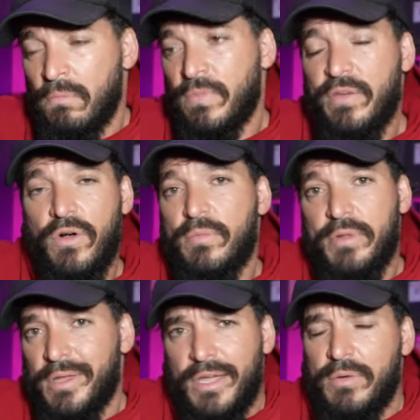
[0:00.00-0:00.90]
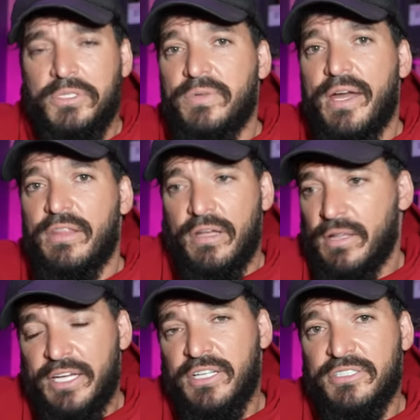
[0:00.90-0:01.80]
They've all been like, yeah, we'll do anything,
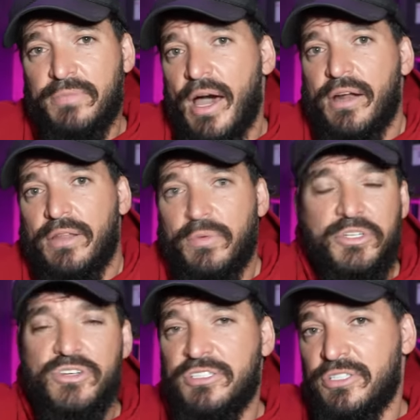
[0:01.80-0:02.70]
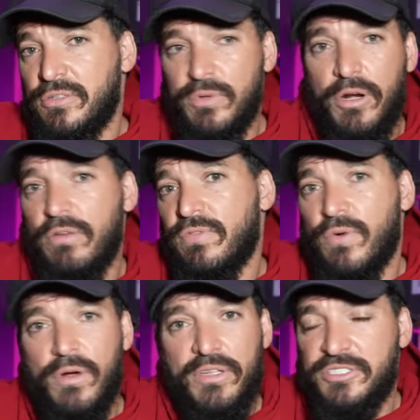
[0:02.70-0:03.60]
like, it doesn't matter, like, we trust you, we'll go
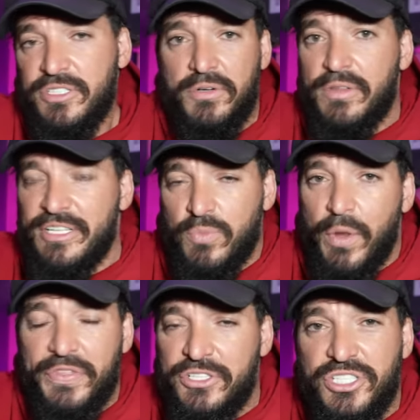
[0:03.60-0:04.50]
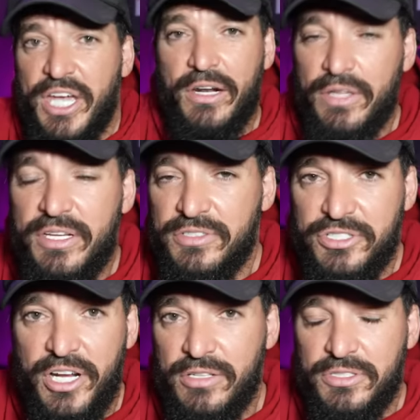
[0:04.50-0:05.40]
for it, let's do it. That's what the channel is. The
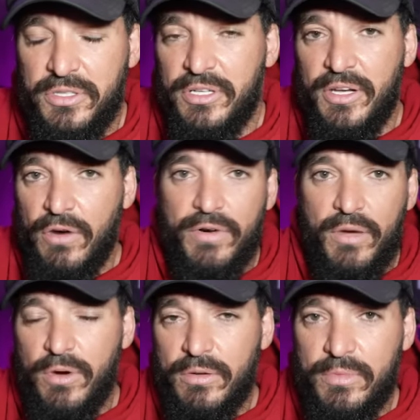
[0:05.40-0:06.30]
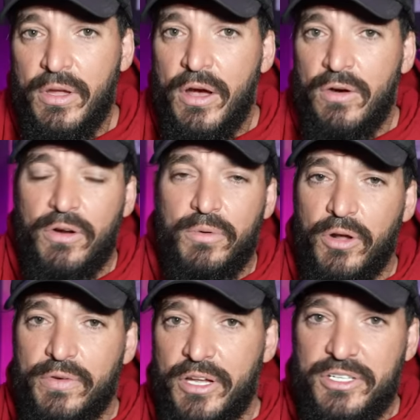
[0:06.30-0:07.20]
channel is literally Overnight. Welcome to
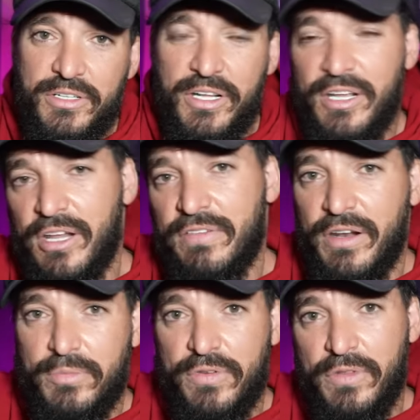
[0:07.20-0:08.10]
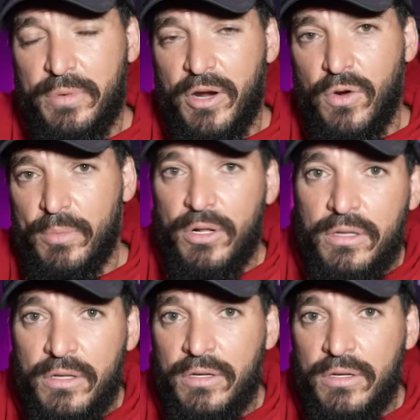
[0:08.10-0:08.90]
Overnight channel, dedicated to finding proof of the paranormal.